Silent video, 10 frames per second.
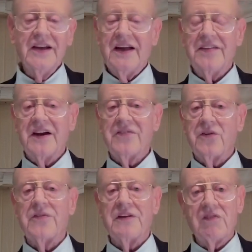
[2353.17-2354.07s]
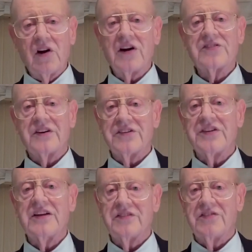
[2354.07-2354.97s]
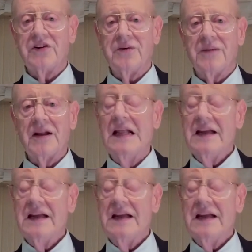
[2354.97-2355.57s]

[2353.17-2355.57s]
and therefore we've lost our sense of humor.